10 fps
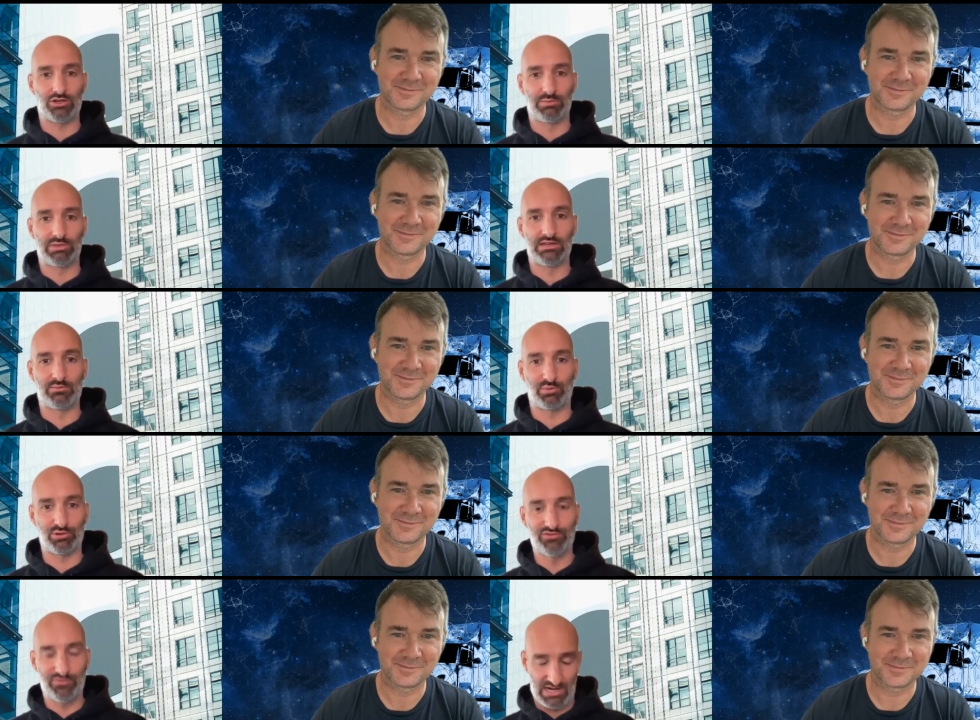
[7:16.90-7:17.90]
Speaker 1: could be
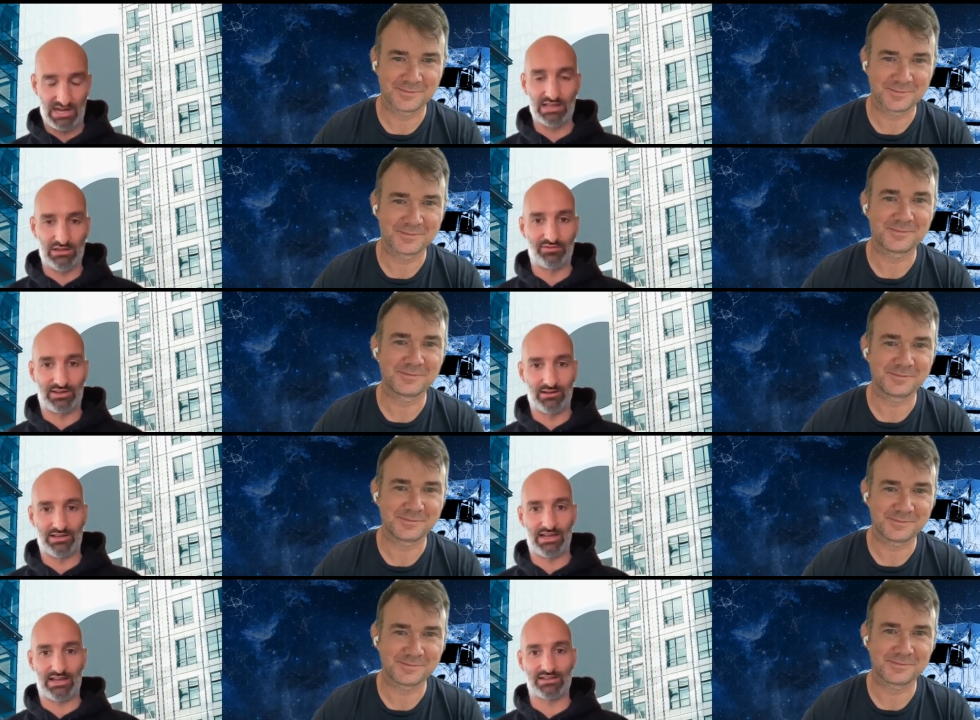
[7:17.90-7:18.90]
improved, but I love
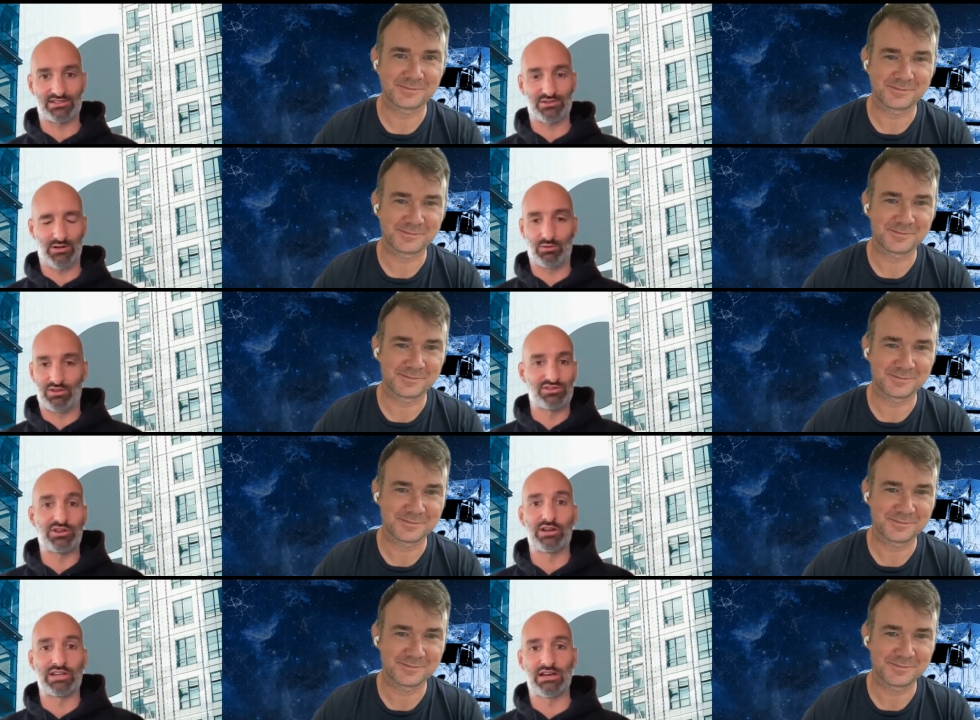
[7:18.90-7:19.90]
hearing that kind of story where there's
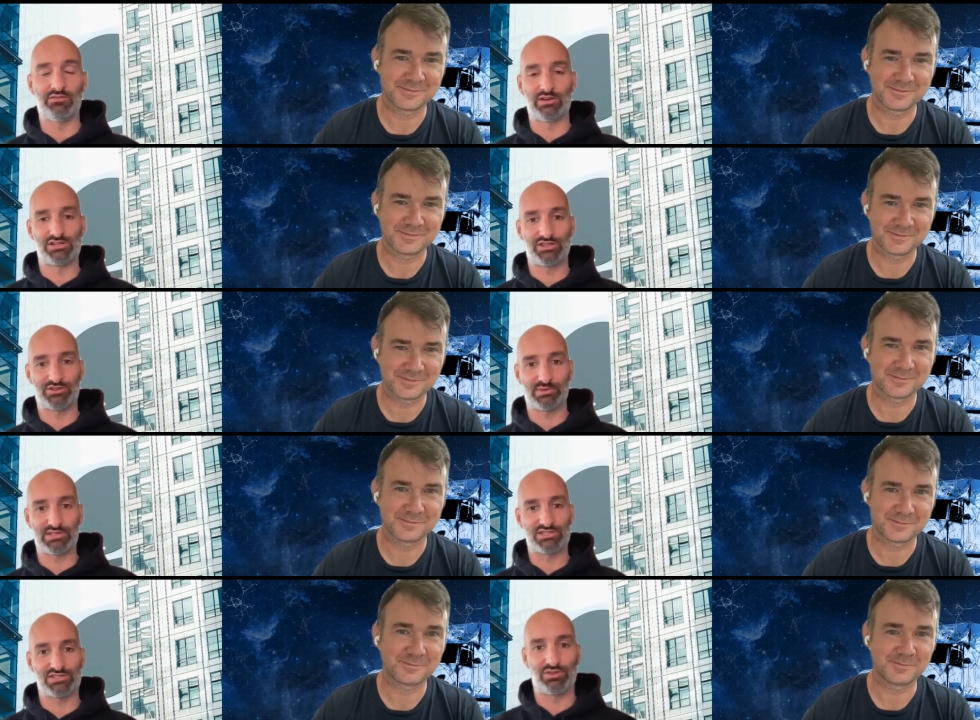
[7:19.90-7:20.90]
already coverage in those
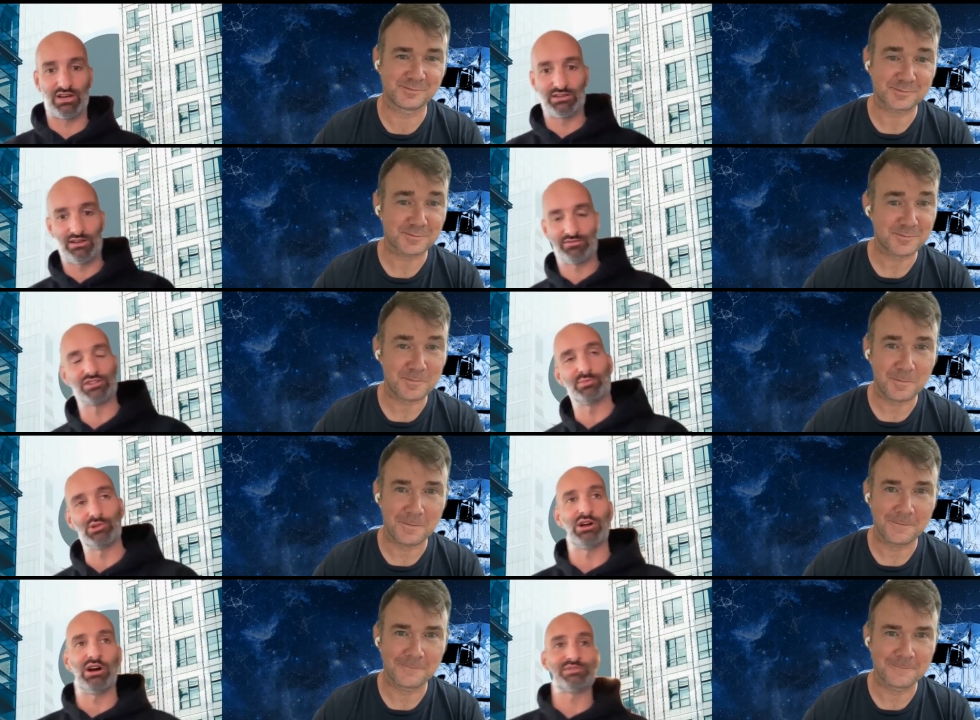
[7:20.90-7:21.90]
places you thought you'd have to
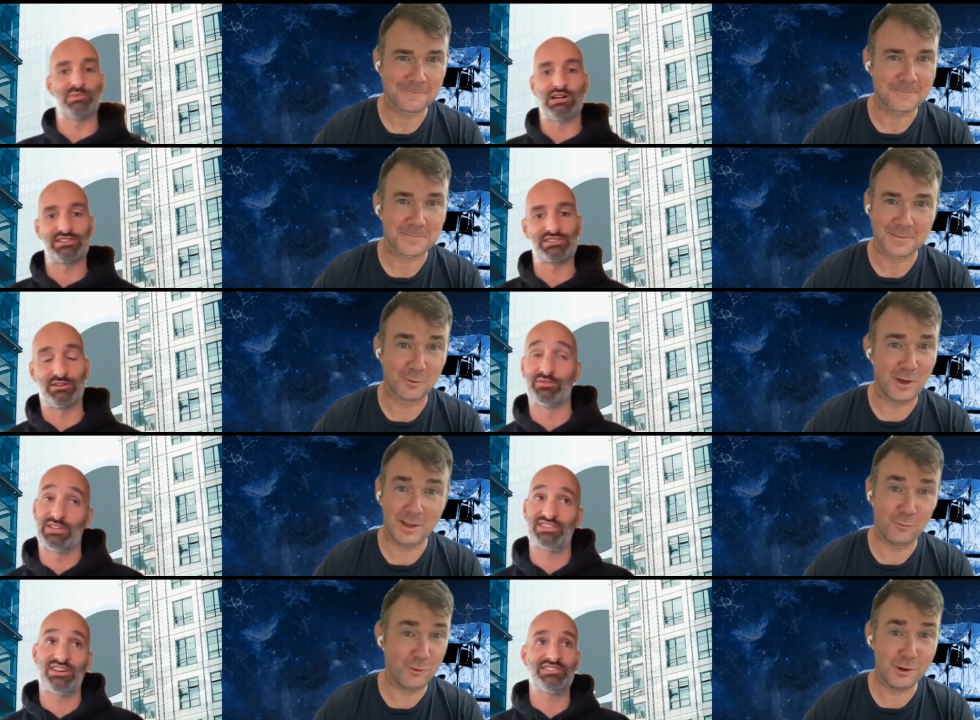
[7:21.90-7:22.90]
deploy hotspots. So
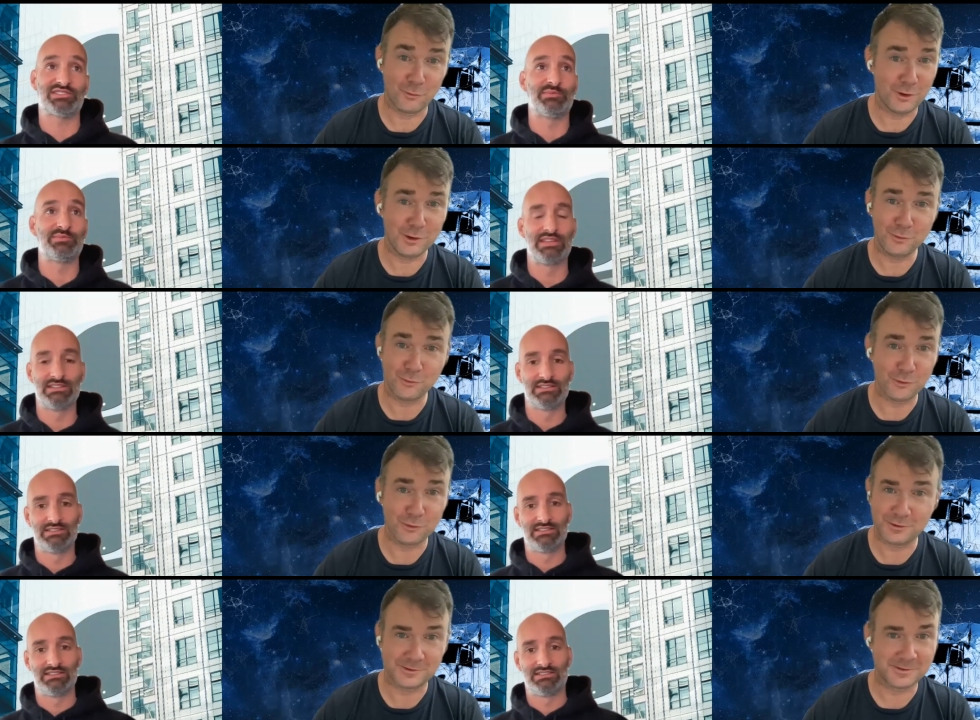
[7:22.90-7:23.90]
Speaker 2: that's awesome. We're in
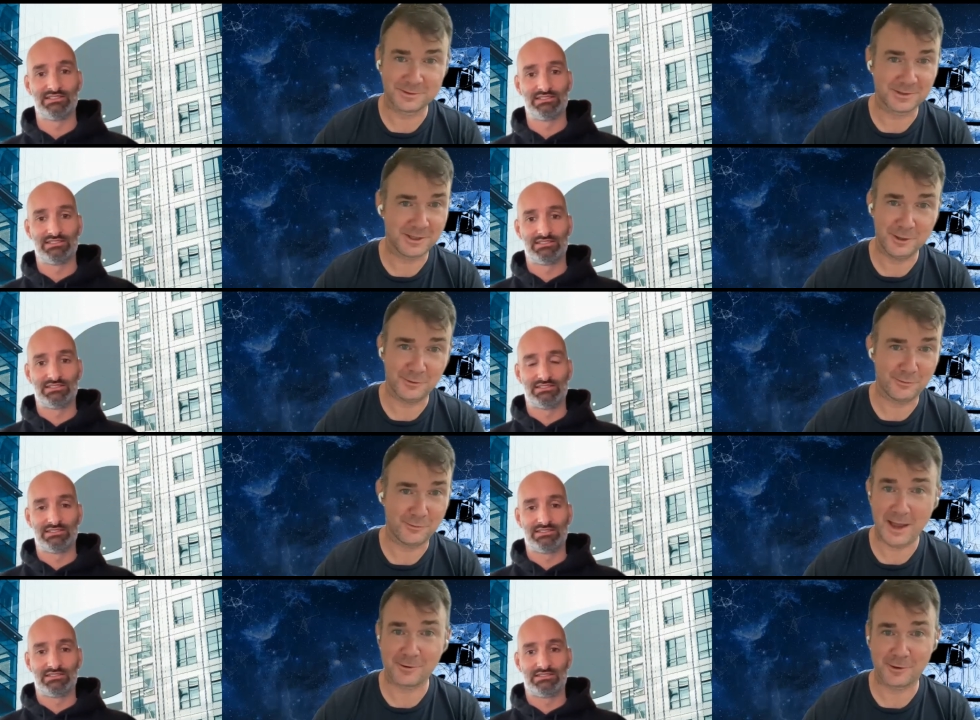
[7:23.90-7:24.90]
rural, you
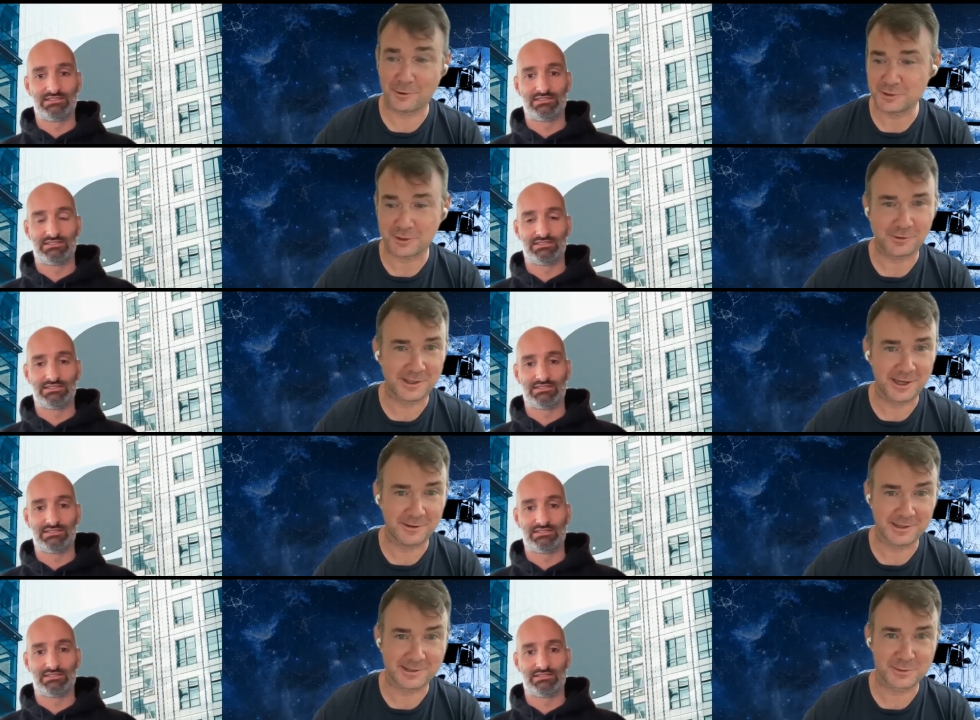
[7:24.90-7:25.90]
know, agricultural
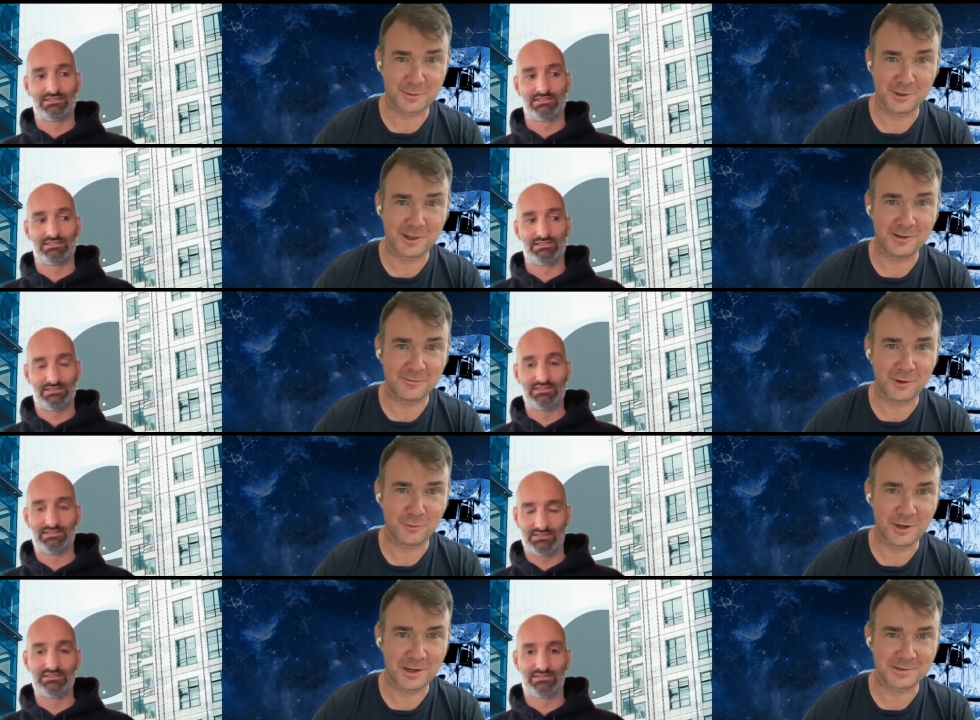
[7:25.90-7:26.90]
areas where a lot of
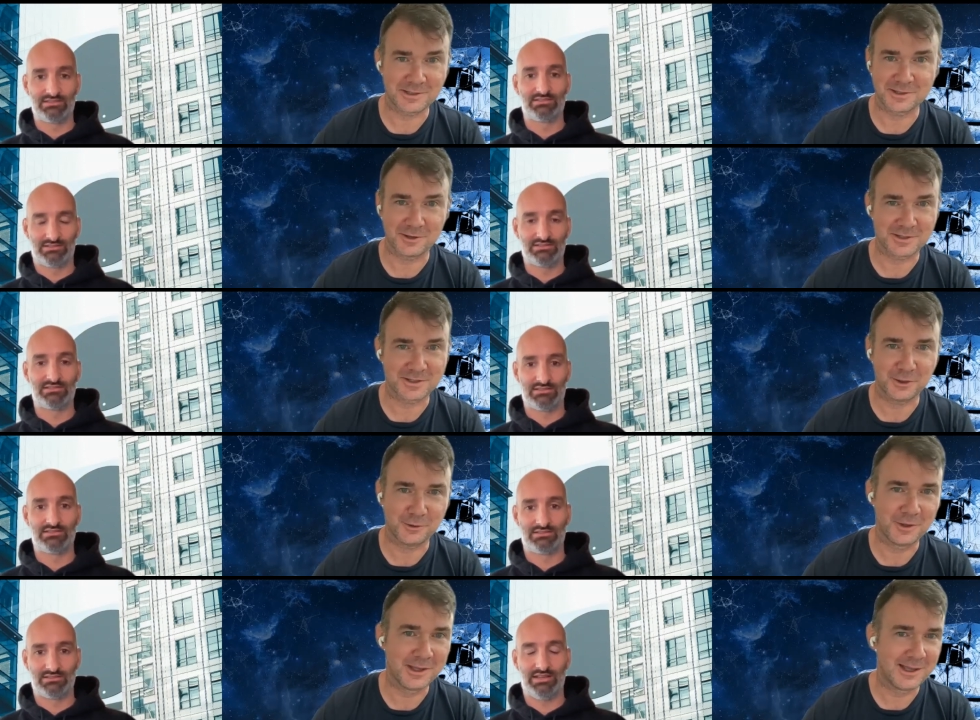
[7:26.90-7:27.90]
our warehouses are.
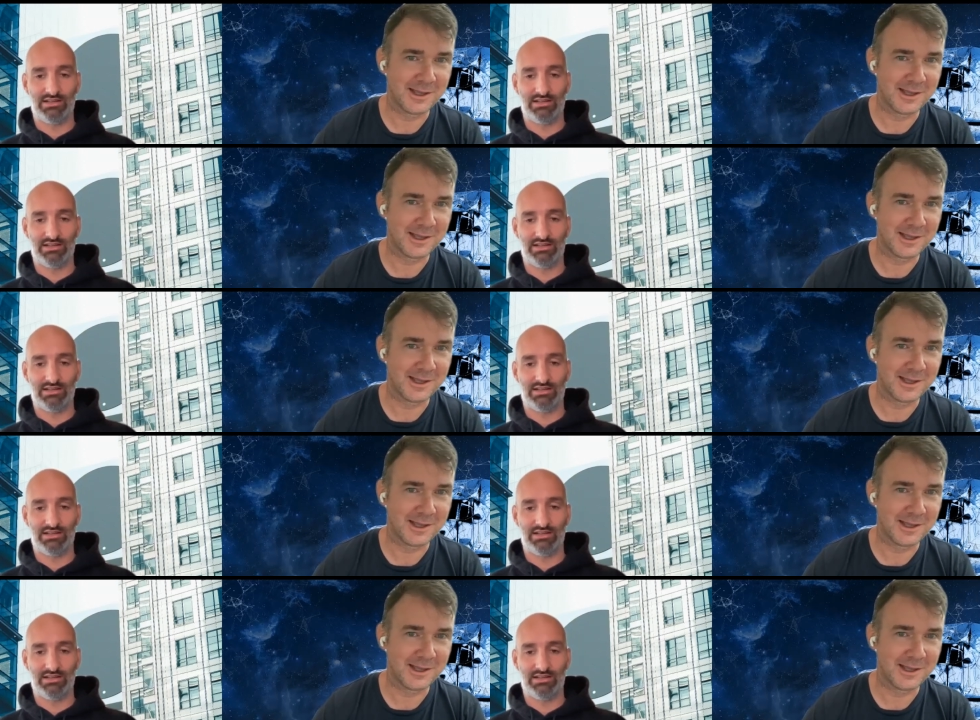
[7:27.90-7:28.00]
So